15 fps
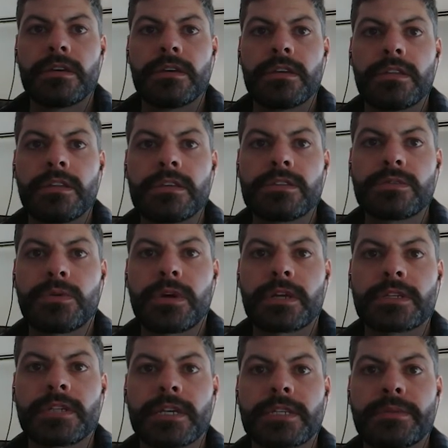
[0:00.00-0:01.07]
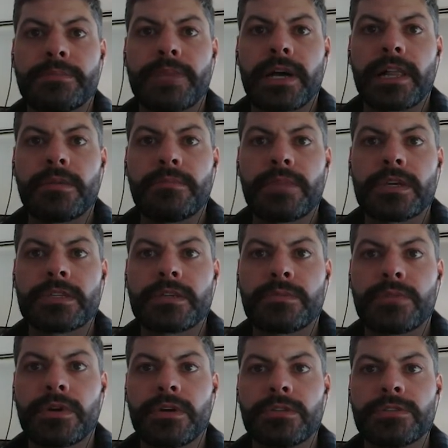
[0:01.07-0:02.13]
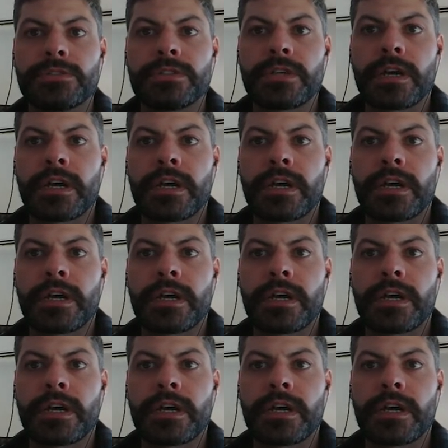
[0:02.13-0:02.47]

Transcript: This work takes a ballot-based approach,